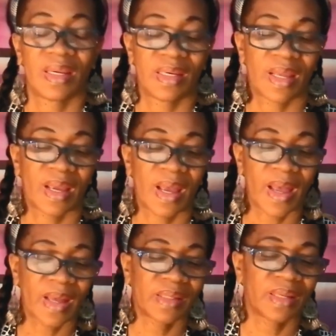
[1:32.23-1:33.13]
Now,
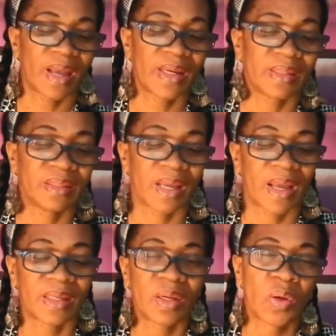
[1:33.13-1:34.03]

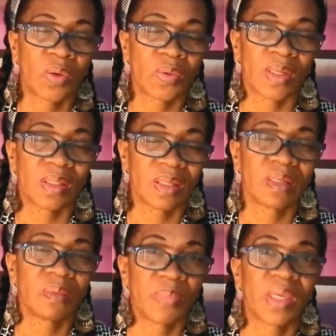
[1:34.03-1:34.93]
I know a
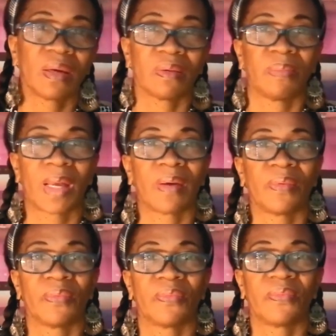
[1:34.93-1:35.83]
little bit about
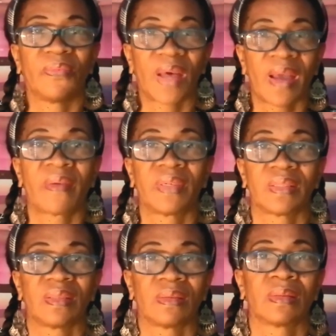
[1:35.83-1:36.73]

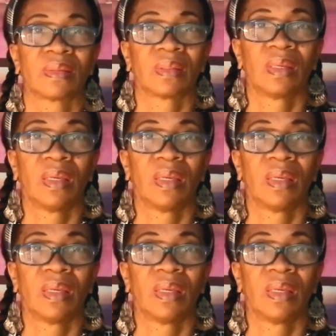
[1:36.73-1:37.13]
viruses,